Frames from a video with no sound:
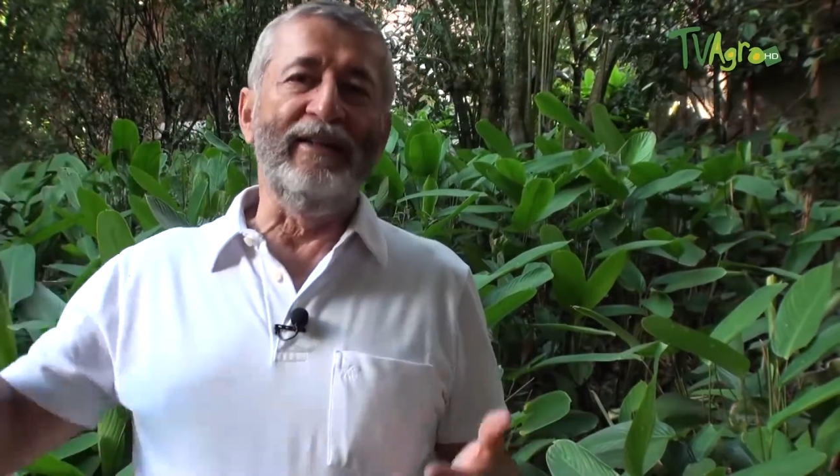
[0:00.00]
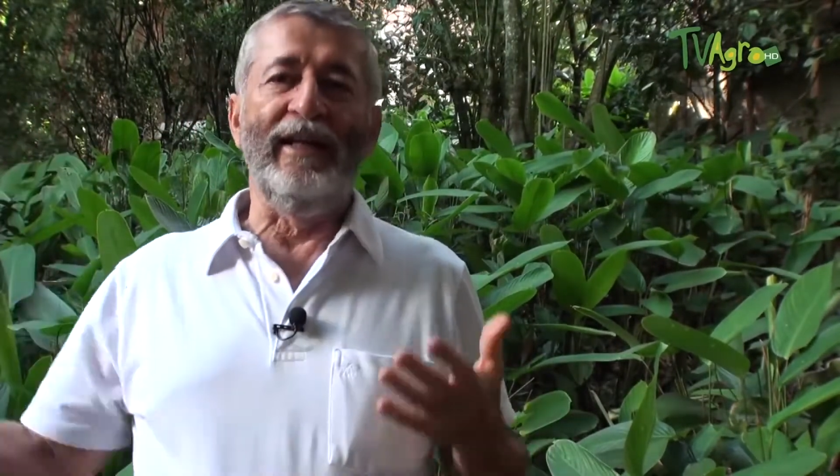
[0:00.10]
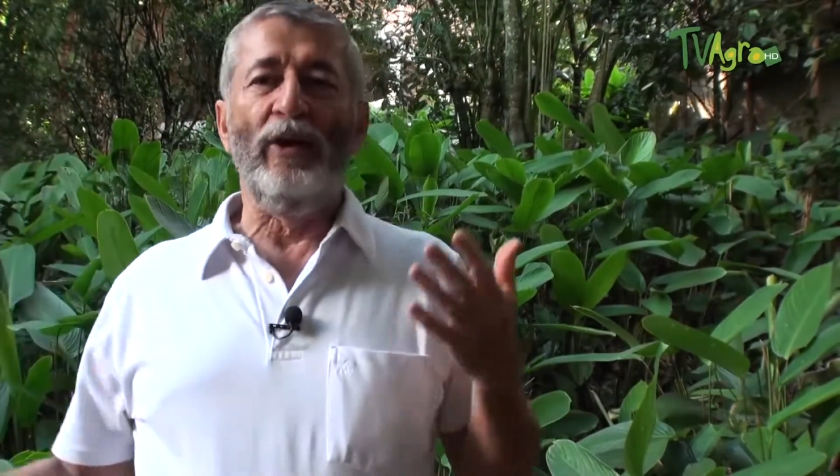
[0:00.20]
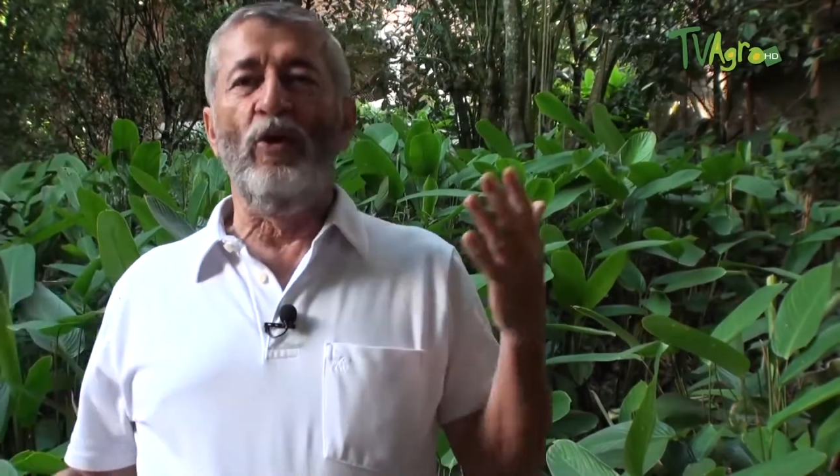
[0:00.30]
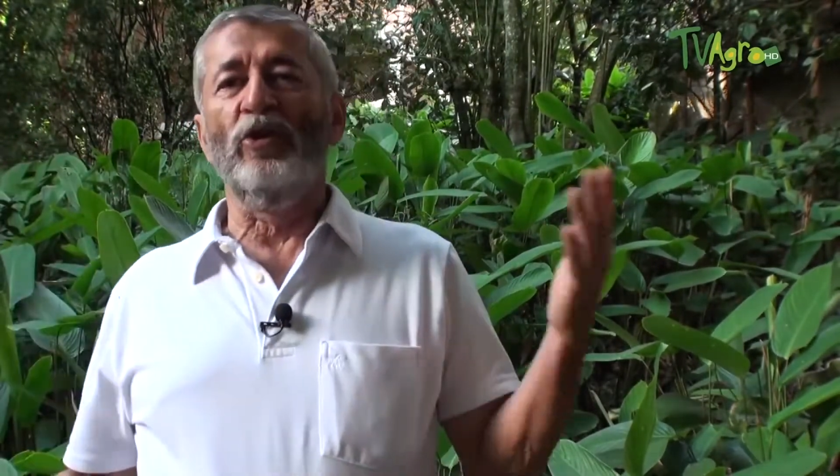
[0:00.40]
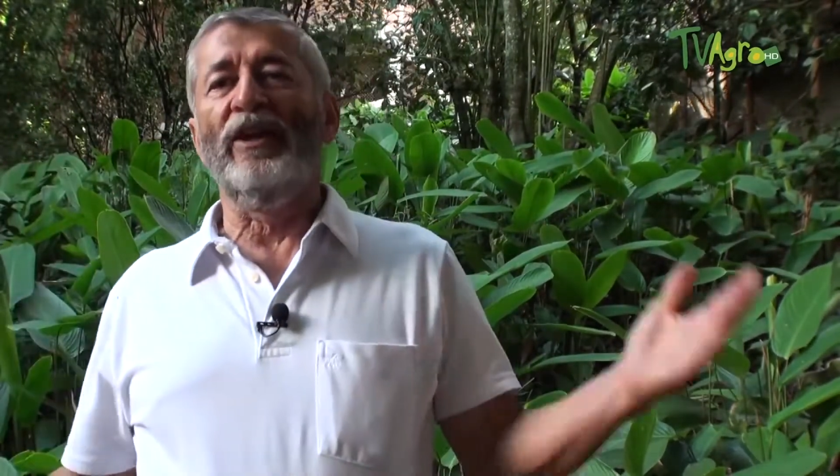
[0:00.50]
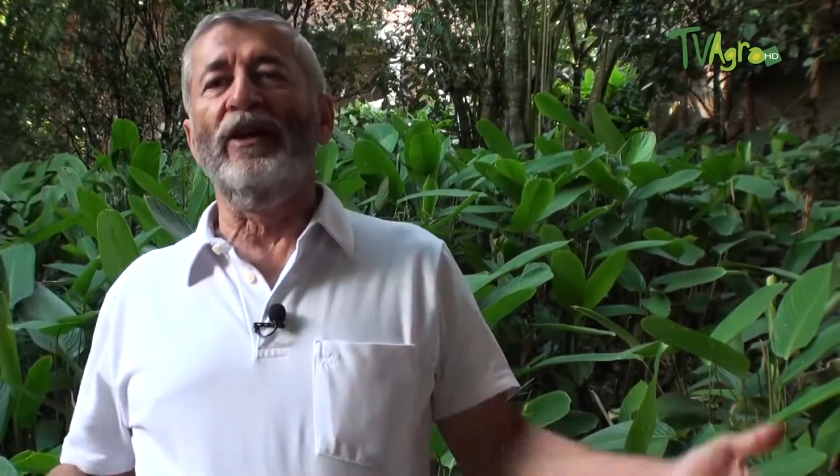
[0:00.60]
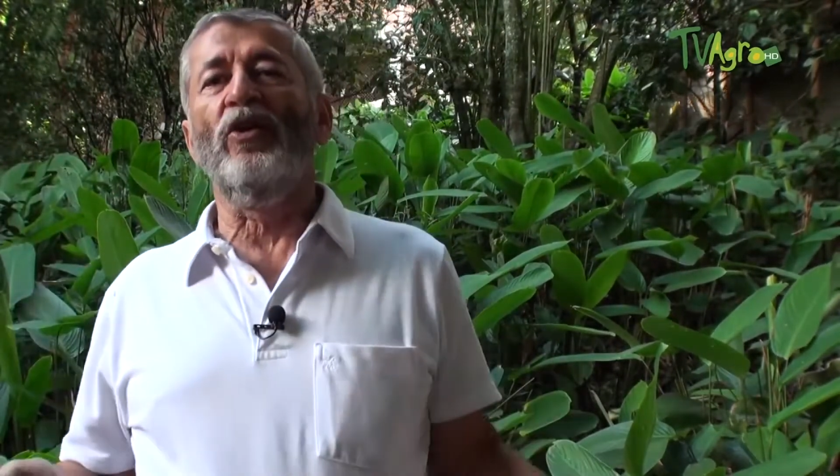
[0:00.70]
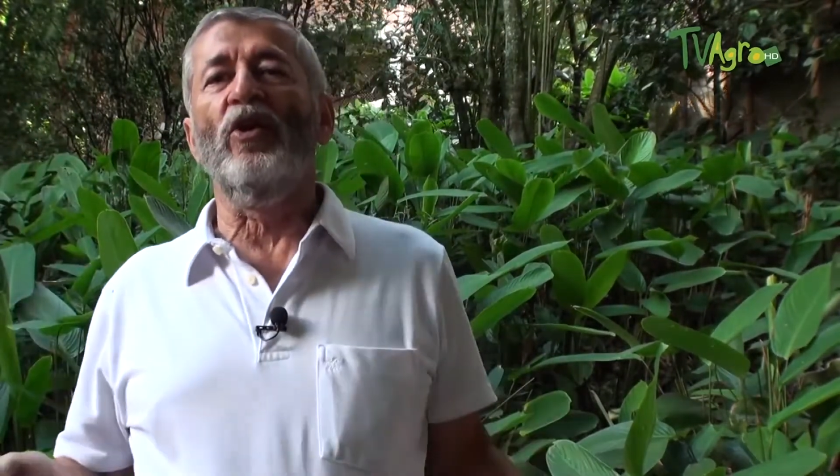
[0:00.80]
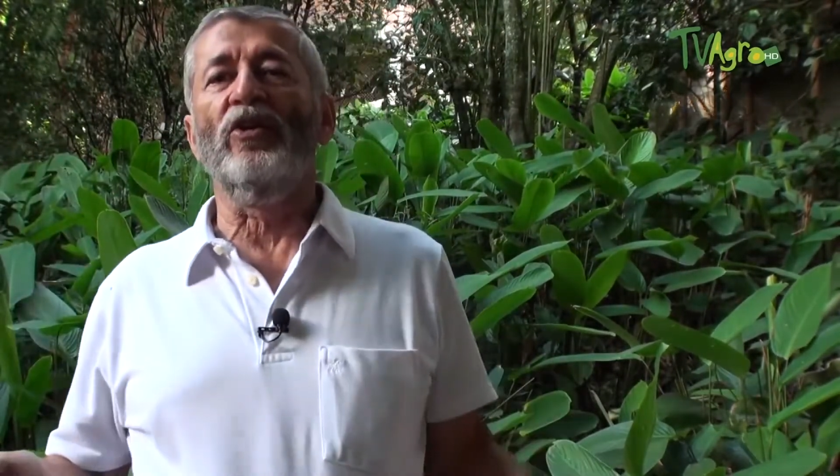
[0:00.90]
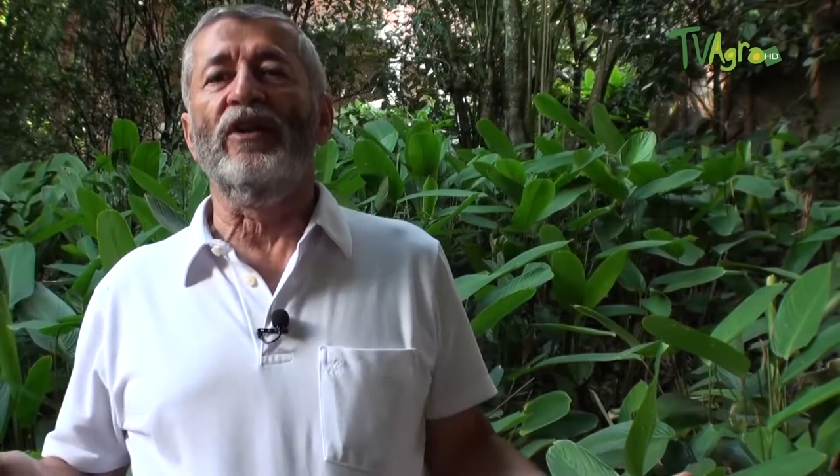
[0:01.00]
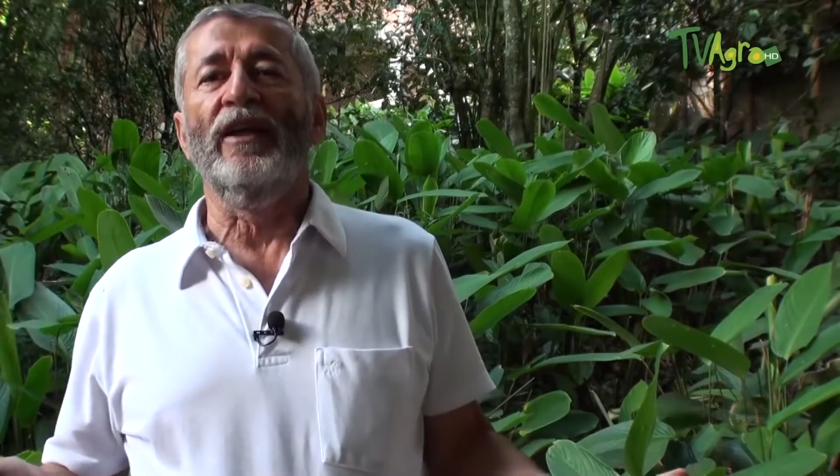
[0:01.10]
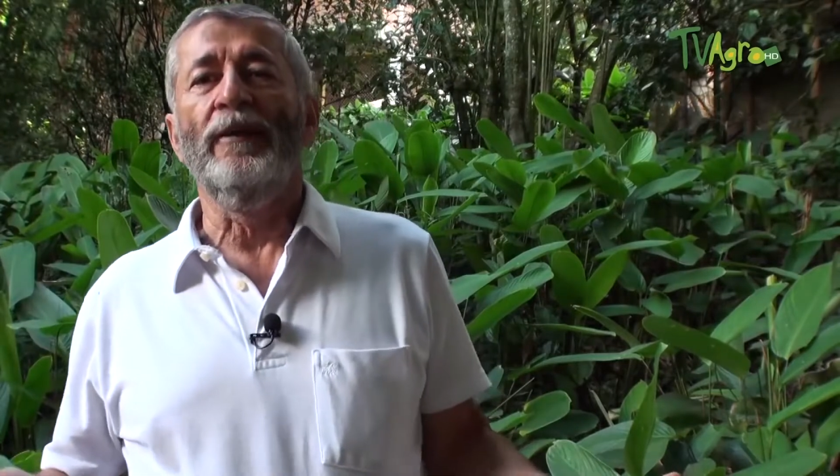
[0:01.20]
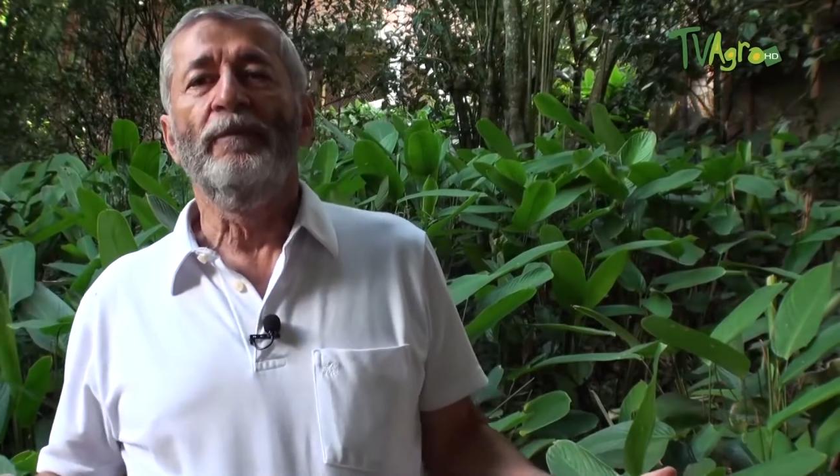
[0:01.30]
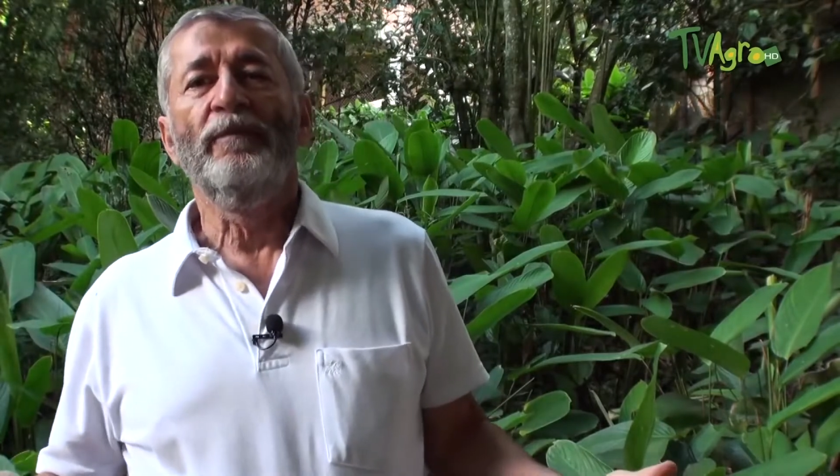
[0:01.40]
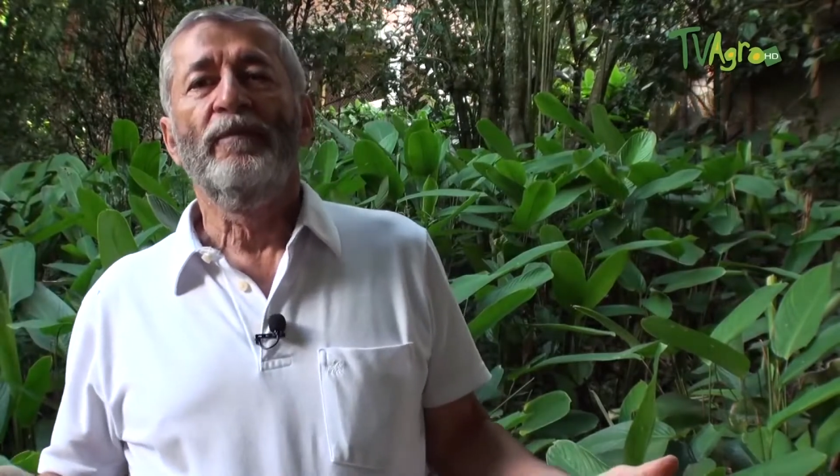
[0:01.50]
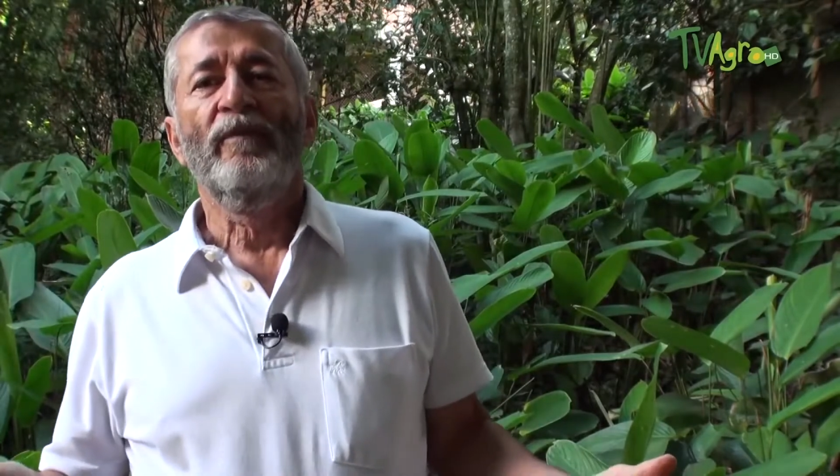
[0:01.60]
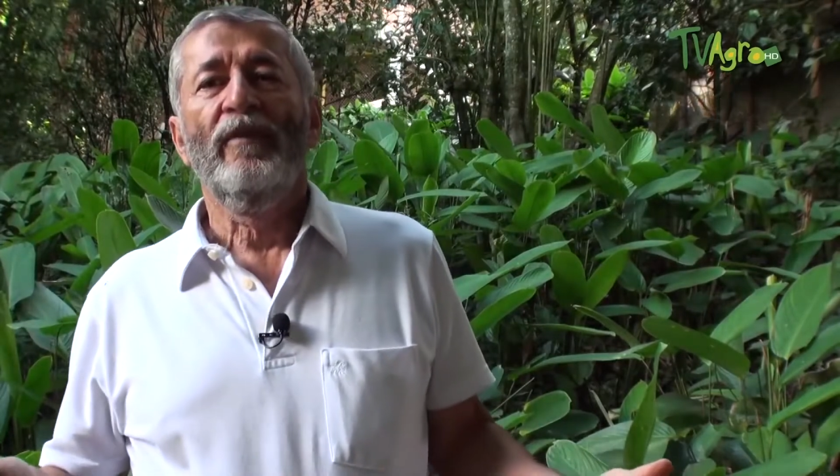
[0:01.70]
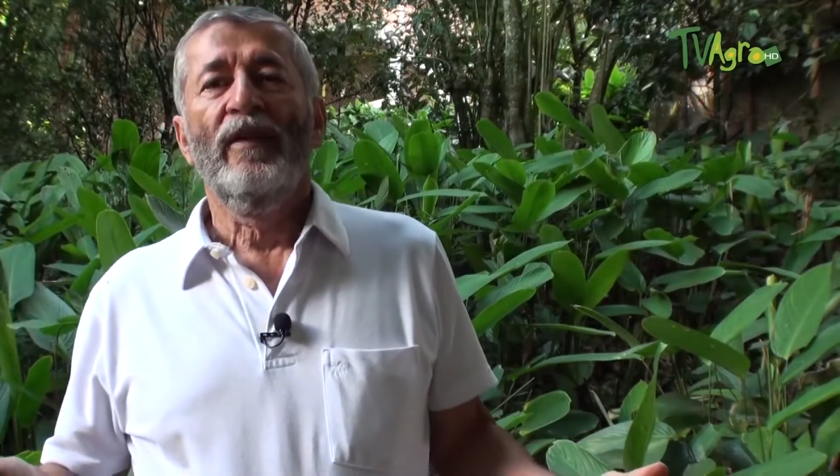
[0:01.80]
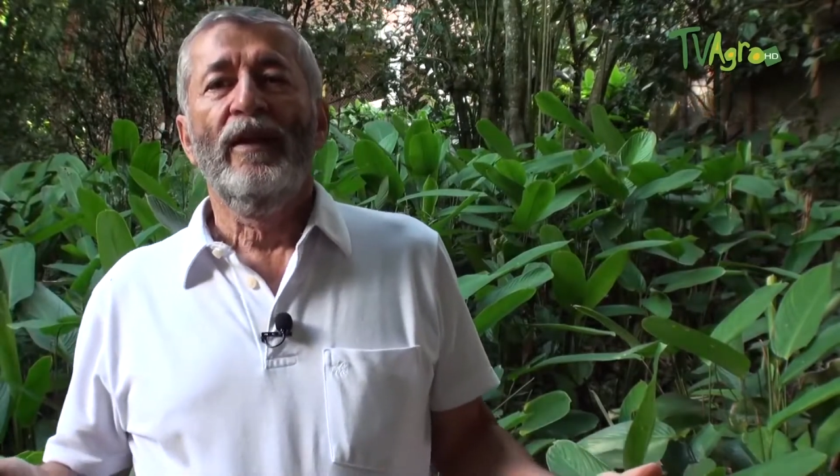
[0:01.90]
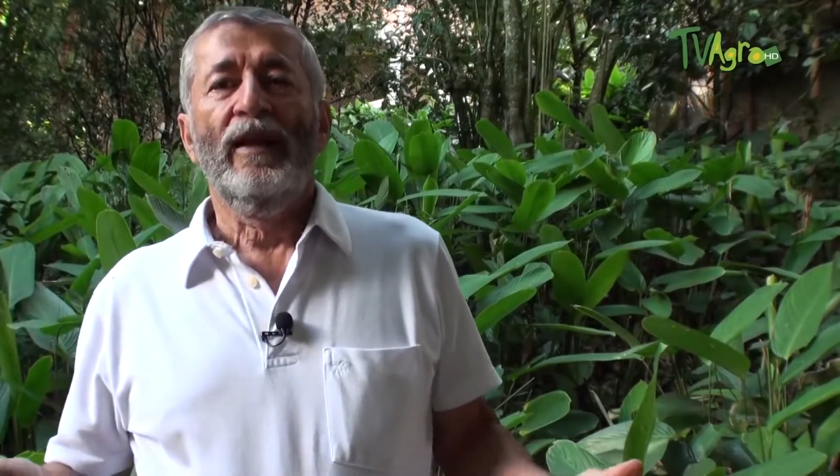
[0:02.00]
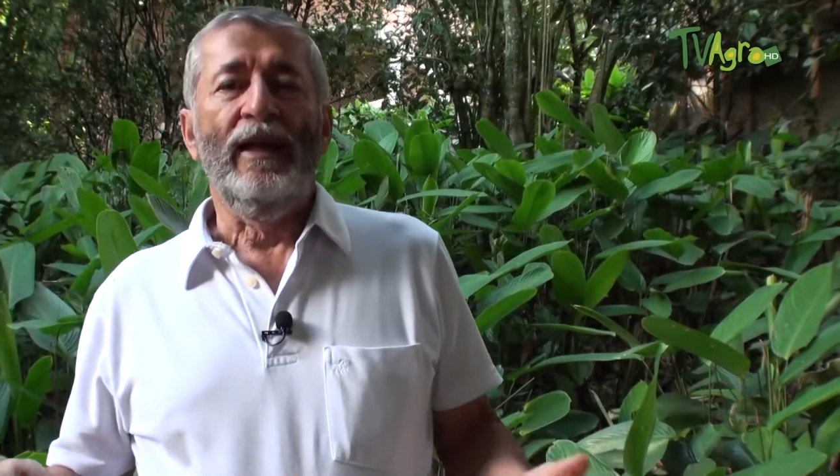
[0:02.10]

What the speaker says: time between cutting and cutting.